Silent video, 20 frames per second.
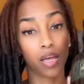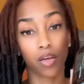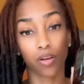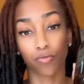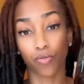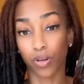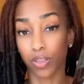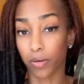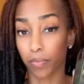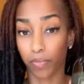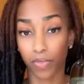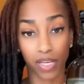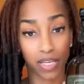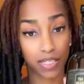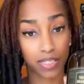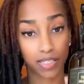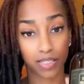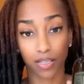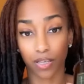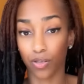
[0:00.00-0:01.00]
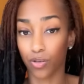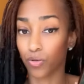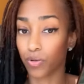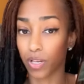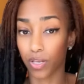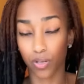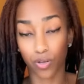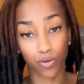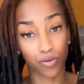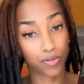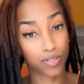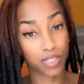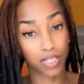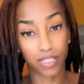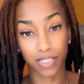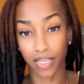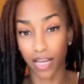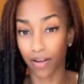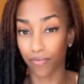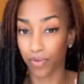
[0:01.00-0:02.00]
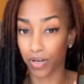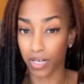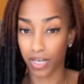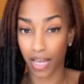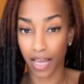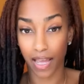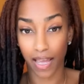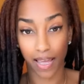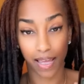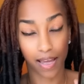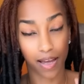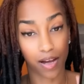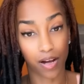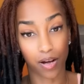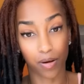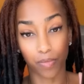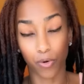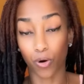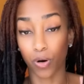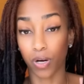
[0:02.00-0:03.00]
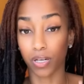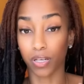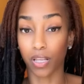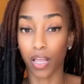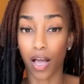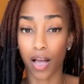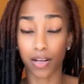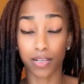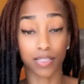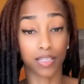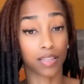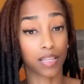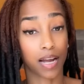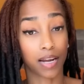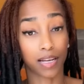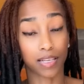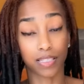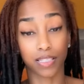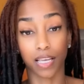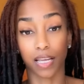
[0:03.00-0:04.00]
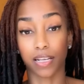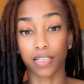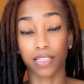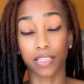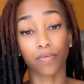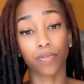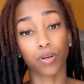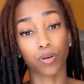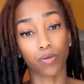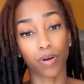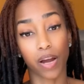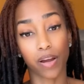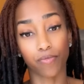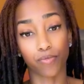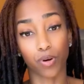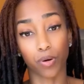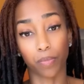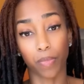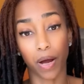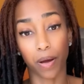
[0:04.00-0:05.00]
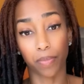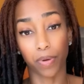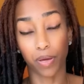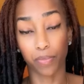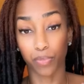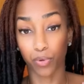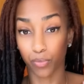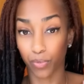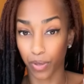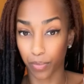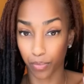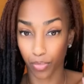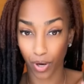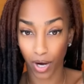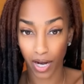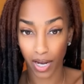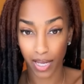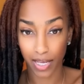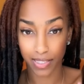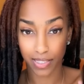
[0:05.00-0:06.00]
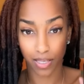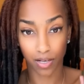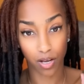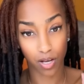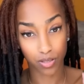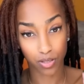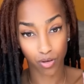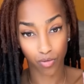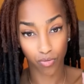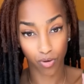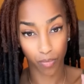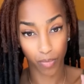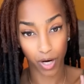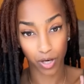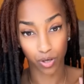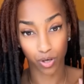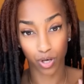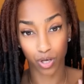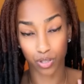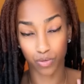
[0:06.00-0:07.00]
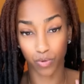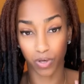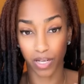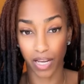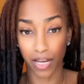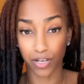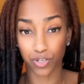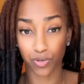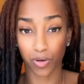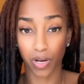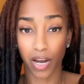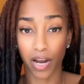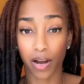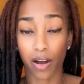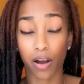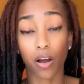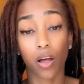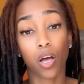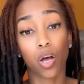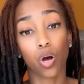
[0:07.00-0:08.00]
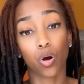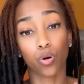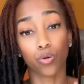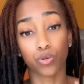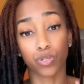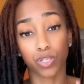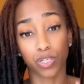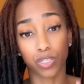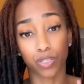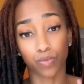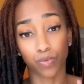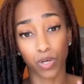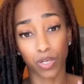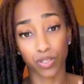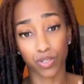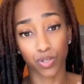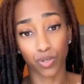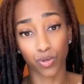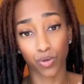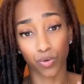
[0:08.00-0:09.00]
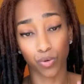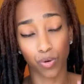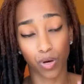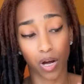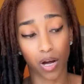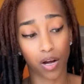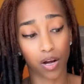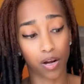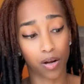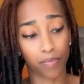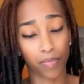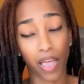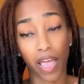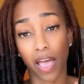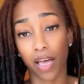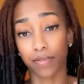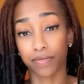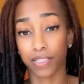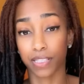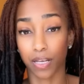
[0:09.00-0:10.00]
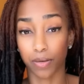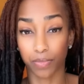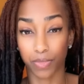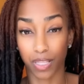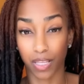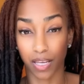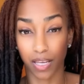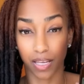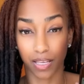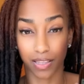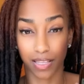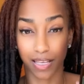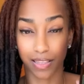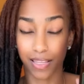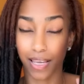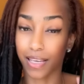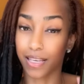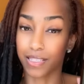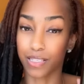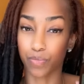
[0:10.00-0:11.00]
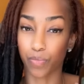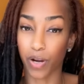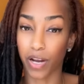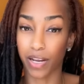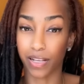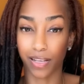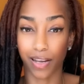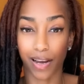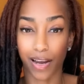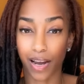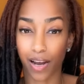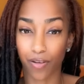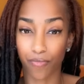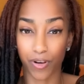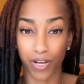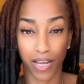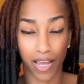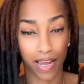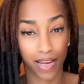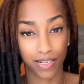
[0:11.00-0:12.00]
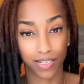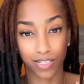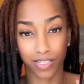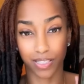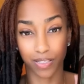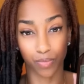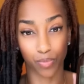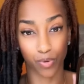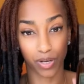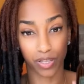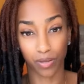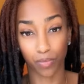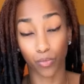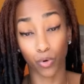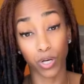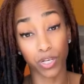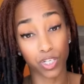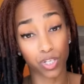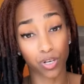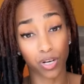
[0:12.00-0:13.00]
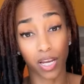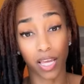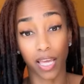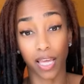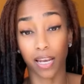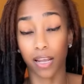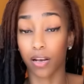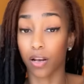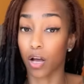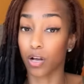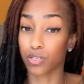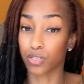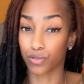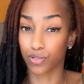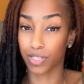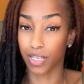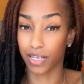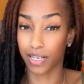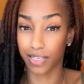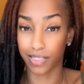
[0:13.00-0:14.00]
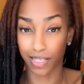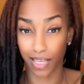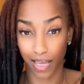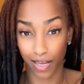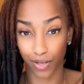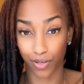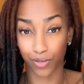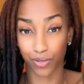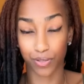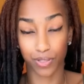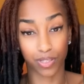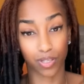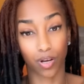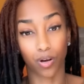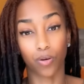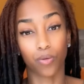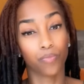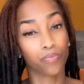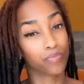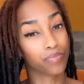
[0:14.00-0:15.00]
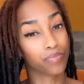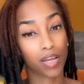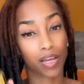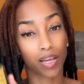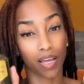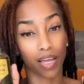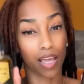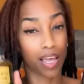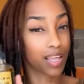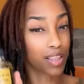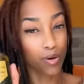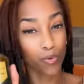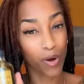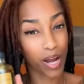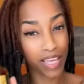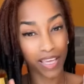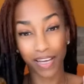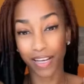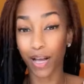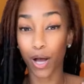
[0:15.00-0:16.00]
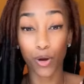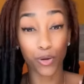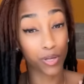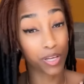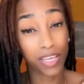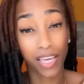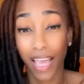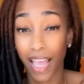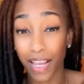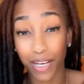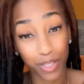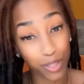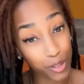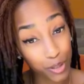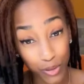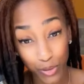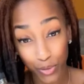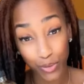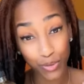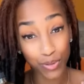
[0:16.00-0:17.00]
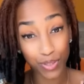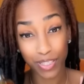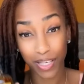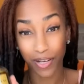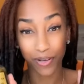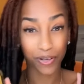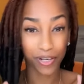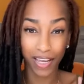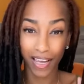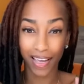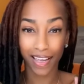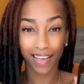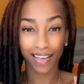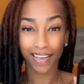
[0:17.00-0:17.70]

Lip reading: For the mist, you can use this every day on locks, and like I said, it's even great for my people with braids, and also for my girls with natural hair who just want to have have something that they can spray in their hair every day just to bring the moisture in and also to detangle. So either way you go, you can't lose, okay?